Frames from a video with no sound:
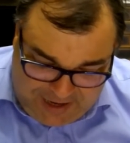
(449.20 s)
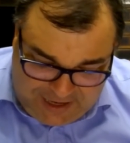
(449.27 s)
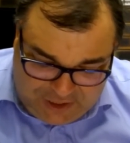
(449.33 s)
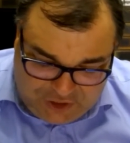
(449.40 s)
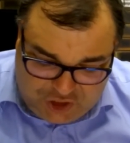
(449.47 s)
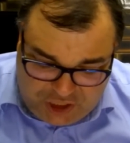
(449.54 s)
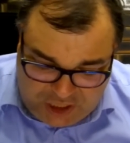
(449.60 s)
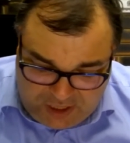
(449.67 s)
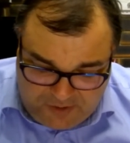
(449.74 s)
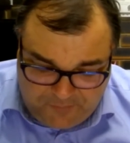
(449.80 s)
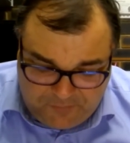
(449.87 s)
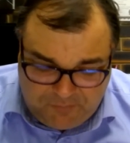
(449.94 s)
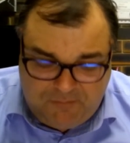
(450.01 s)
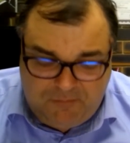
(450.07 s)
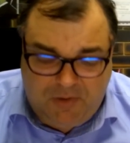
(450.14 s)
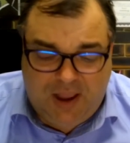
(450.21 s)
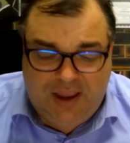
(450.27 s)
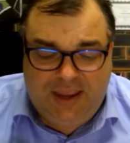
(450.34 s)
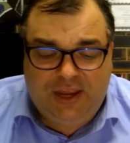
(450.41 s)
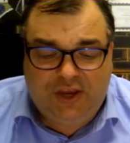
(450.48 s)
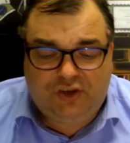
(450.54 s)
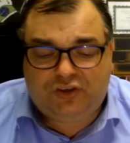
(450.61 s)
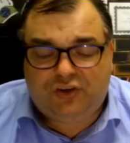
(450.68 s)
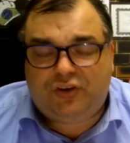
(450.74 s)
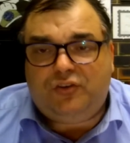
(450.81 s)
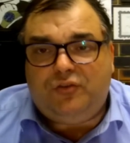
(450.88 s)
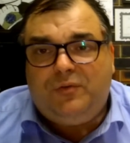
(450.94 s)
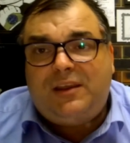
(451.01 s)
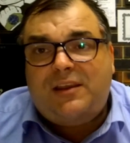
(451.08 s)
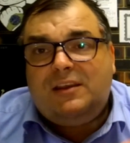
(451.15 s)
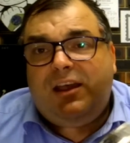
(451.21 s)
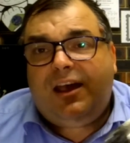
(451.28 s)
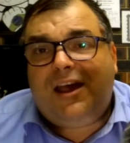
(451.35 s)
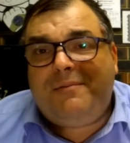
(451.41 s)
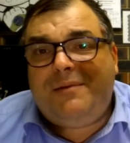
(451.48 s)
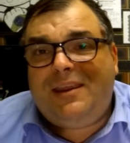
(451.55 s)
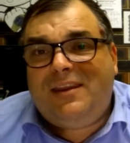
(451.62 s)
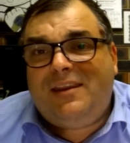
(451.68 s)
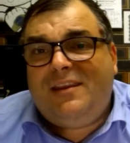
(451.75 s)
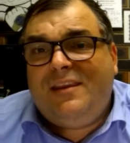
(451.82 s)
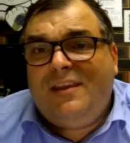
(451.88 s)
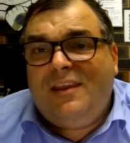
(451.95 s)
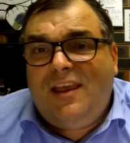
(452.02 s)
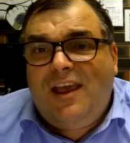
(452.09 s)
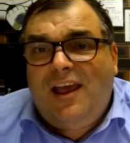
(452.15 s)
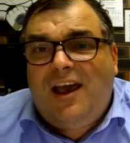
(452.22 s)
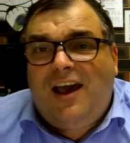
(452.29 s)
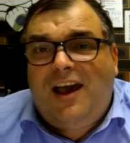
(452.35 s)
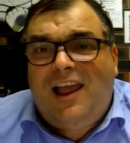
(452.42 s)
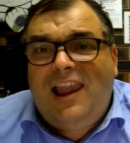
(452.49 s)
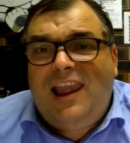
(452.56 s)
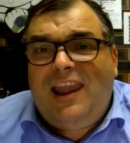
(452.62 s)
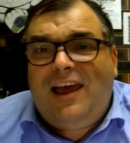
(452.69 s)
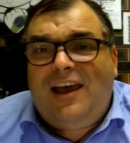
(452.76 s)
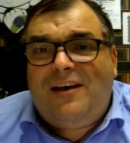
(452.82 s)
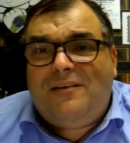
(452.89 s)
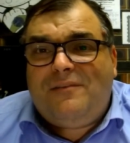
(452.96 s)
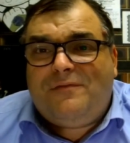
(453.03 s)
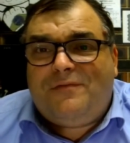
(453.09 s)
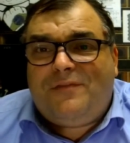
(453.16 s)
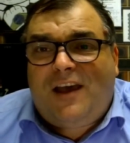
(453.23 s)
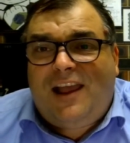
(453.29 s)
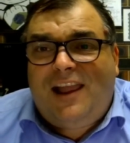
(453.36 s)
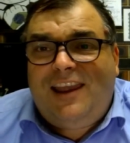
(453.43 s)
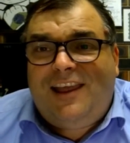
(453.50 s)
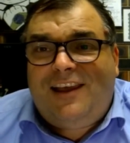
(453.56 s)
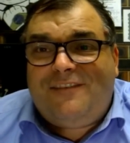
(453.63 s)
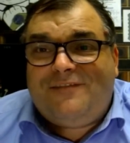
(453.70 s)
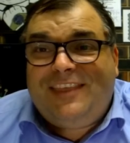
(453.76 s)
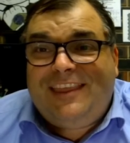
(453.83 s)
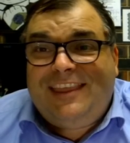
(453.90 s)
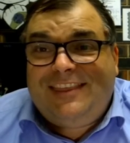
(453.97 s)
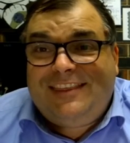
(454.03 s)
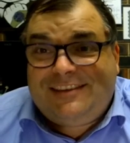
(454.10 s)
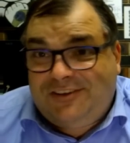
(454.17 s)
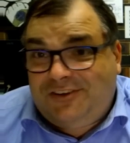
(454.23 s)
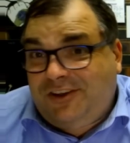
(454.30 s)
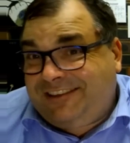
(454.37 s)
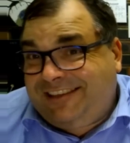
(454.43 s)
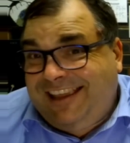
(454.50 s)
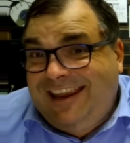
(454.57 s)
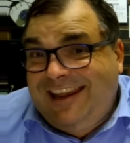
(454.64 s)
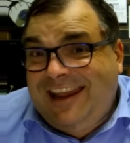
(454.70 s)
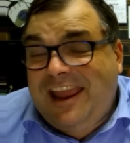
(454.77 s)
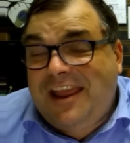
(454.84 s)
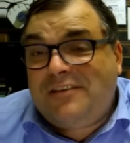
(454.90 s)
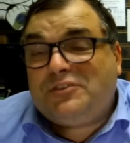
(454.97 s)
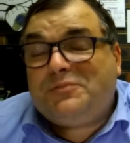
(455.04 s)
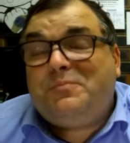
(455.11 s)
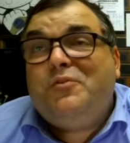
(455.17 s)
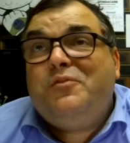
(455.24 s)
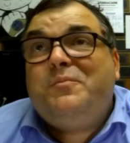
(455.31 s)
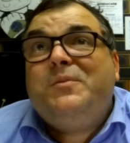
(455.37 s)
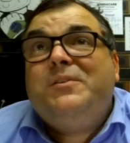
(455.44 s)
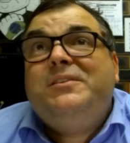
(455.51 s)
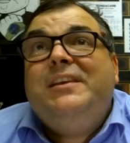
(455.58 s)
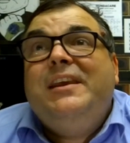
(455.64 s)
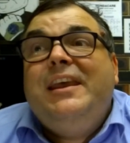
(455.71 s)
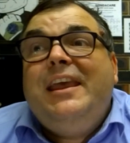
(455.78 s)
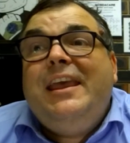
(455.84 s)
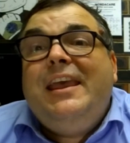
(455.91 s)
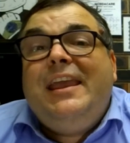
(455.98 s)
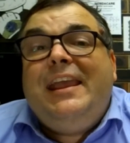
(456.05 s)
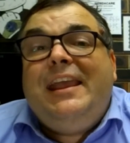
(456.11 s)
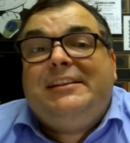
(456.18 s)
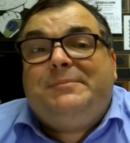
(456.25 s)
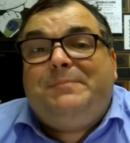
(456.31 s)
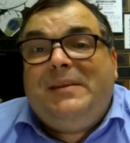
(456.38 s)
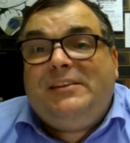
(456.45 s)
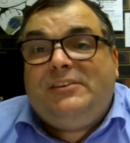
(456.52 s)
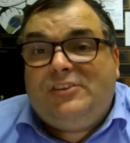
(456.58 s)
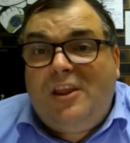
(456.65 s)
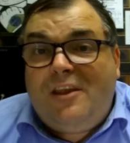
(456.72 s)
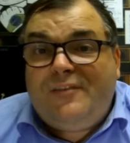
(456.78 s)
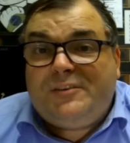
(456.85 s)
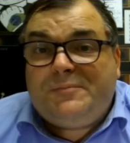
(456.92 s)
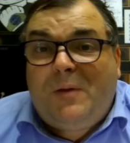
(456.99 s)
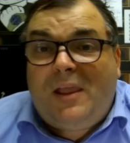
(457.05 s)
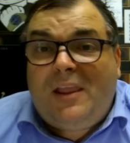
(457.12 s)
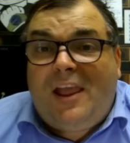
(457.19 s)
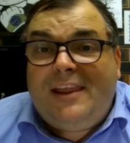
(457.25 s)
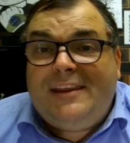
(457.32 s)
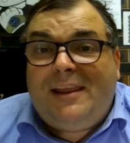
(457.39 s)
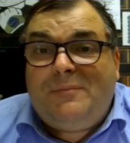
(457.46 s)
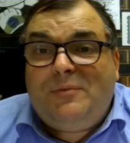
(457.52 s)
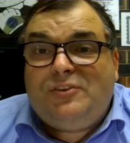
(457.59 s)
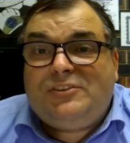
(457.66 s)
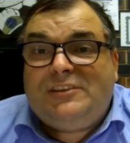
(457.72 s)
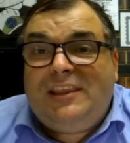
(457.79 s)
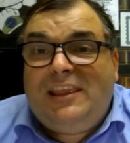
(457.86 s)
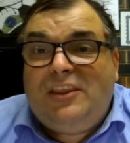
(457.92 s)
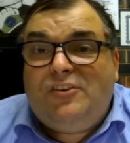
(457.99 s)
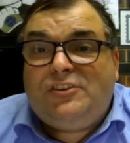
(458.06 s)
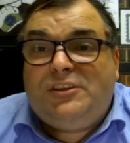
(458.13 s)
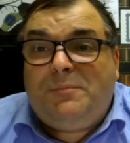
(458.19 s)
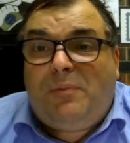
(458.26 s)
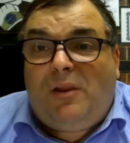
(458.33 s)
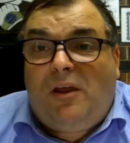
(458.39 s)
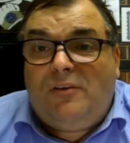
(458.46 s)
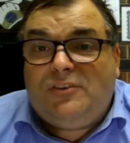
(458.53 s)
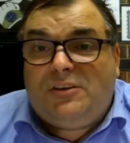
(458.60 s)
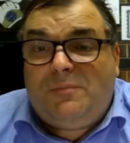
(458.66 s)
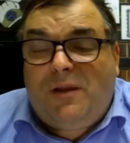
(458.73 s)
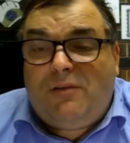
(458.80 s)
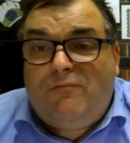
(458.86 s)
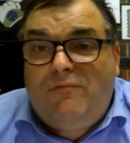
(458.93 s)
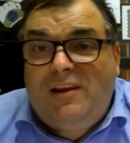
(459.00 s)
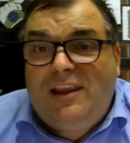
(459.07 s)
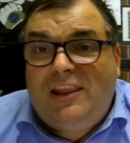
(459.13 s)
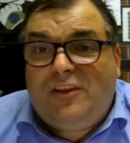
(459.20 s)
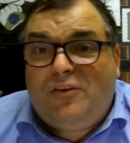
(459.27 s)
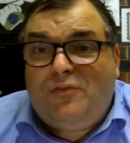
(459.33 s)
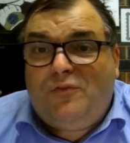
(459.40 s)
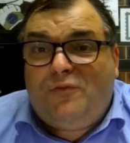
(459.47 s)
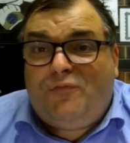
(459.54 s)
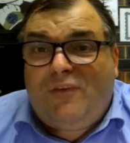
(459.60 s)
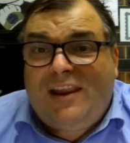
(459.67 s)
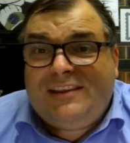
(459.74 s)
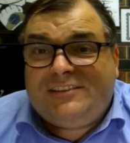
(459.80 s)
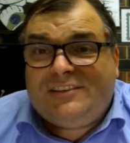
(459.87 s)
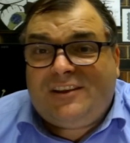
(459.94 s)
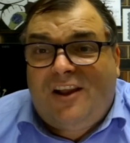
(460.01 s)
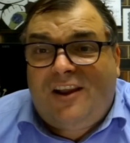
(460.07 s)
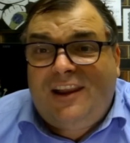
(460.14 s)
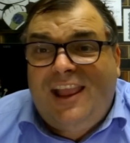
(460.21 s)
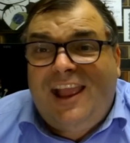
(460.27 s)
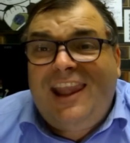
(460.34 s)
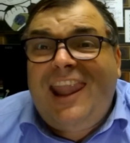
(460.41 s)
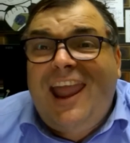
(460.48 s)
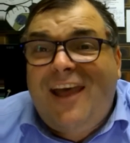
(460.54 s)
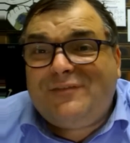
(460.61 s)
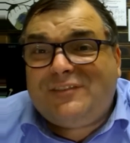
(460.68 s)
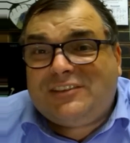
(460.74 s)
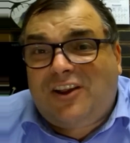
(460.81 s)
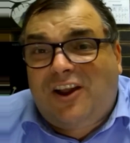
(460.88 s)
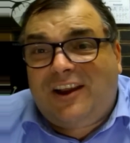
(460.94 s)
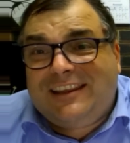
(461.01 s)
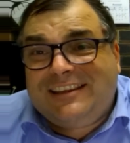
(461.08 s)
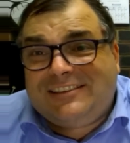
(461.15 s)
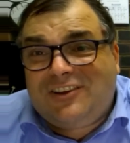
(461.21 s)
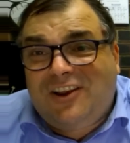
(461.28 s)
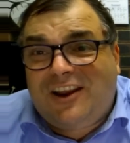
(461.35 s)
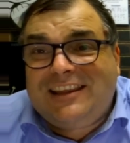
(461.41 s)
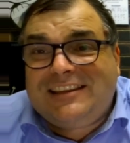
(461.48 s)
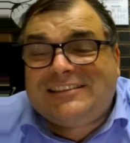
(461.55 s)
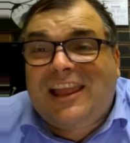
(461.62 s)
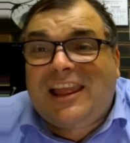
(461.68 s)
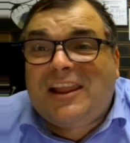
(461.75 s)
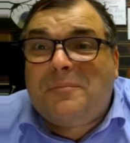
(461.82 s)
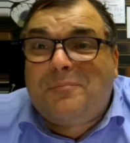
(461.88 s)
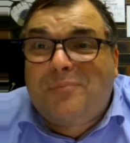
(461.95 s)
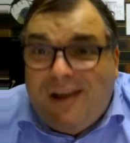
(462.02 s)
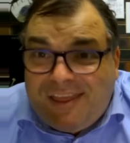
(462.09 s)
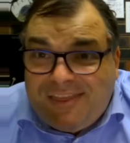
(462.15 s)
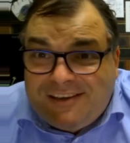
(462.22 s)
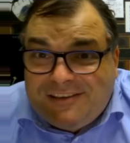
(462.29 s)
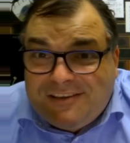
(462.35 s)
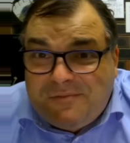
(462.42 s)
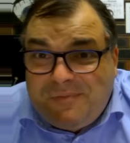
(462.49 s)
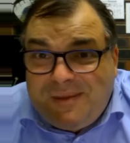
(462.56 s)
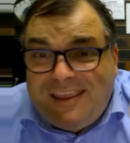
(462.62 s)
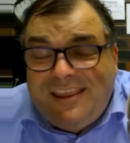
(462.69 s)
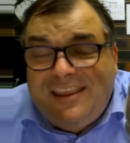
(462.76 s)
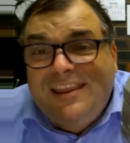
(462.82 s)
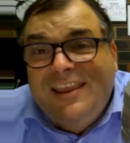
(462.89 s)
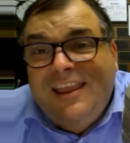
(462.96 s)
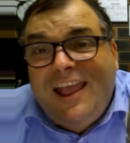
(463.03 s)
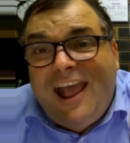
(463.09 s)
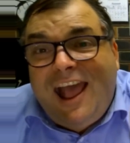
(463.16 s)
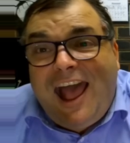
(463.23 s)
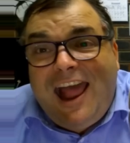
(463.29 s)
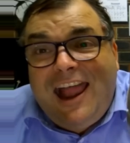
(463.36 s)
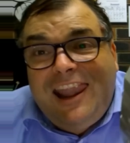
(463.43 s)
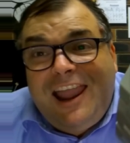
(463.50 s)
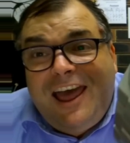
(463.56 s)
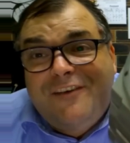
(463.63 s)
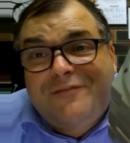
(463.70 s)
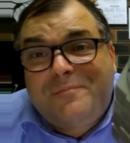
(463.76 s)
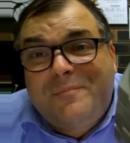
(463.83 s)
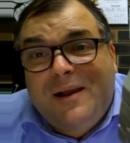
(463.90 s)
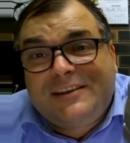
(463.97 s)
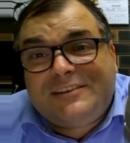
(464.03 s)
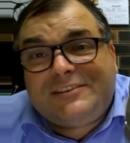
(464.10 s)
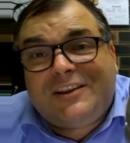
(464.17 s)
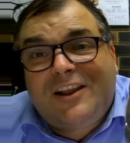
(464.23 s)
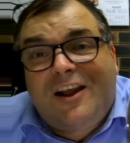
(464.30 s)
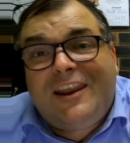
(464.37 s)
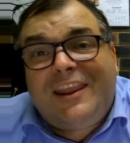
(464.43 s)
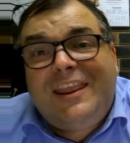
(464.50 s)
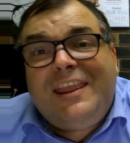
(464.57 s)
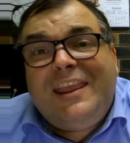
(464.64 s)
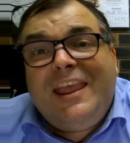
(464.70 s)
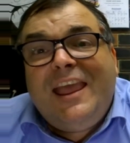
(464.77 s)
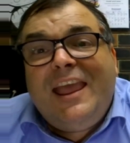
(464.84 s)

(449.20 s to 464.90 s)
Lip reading: Ingenua. I mean, I love the... This has got the in-house movement. It's been serviced by IWC. It used to belong to my really cool friend, Scotty. I love Scotty. Scotty's like a brother to me. I love my Scotty.